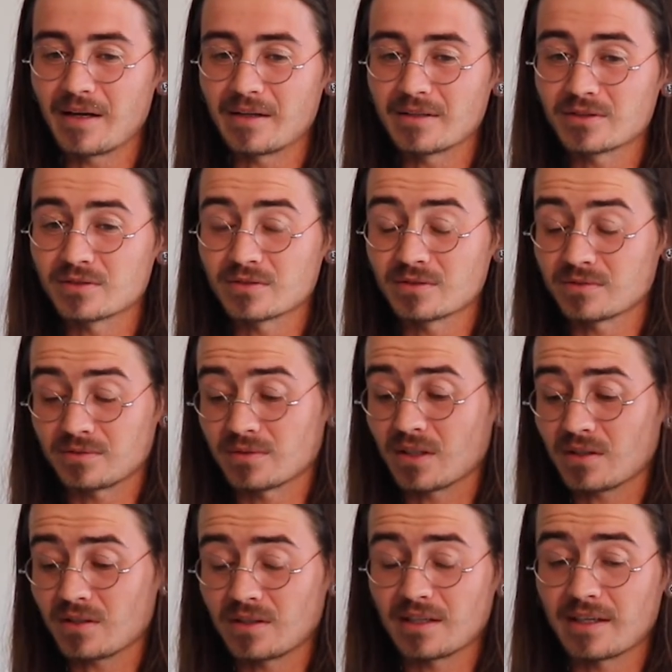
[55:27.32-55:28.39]
not
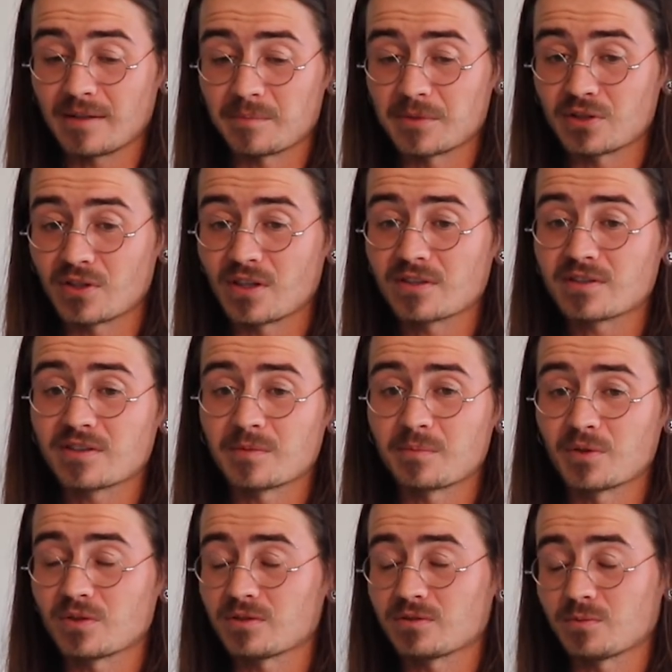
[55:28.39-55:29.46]
going to lie, majority of the
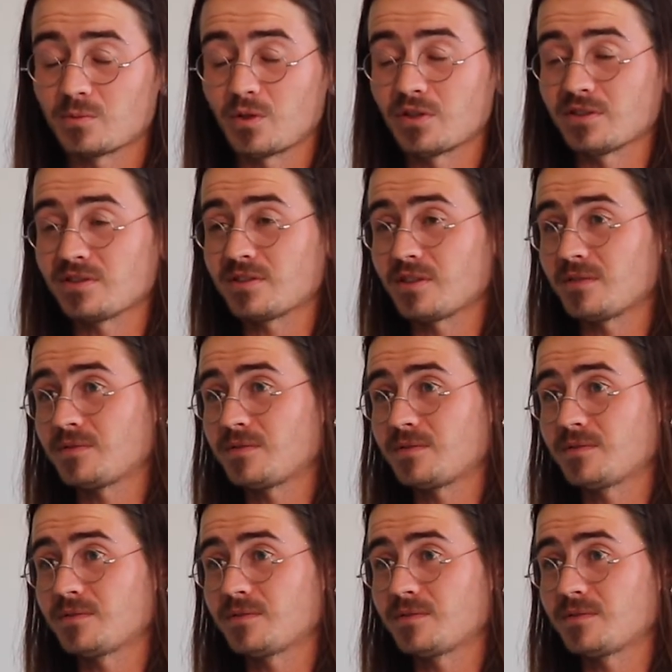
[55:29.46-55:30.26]
book wrote itself.